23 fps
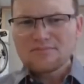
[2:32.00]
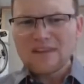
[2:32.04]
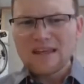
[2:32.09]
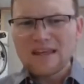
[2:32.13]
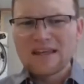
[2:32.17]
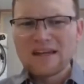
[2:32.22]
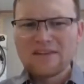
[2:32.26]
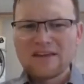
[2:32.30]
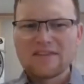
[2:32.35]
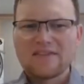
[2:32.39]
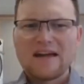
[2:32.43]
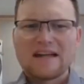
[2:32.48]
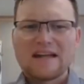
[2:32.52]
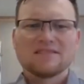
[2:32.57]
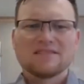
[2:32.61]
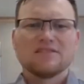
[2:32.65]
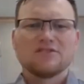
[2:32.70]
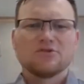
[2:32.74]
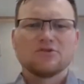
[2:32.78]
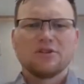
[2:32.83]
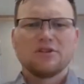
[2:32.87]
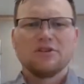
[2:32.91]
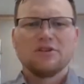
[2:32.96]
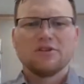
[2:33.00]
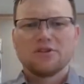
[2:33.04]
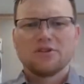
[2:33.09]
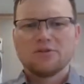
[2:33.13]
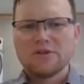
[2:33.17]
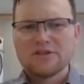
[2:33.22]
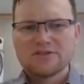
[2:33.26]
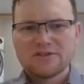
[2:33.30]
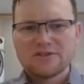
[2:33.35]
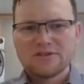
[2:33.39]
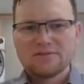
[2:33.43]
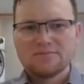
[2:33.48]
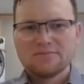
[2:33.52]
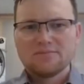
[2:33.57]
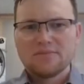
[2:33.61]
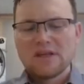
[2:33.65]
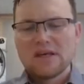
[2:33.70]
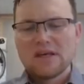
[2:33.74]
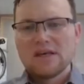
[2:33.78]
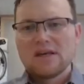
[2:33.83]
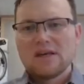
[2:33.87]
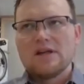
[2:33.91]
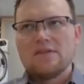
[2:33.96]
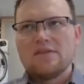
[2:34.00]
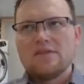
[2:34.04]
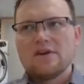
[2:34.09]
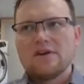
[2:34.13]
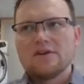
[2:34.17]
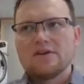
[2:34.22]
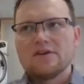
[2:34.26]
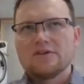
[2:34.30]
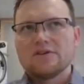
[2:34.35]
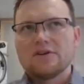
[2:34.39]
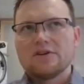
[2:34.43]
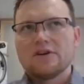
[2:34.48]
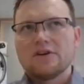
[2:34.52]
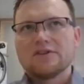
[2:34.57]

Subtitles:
And I think that's the trickier question. There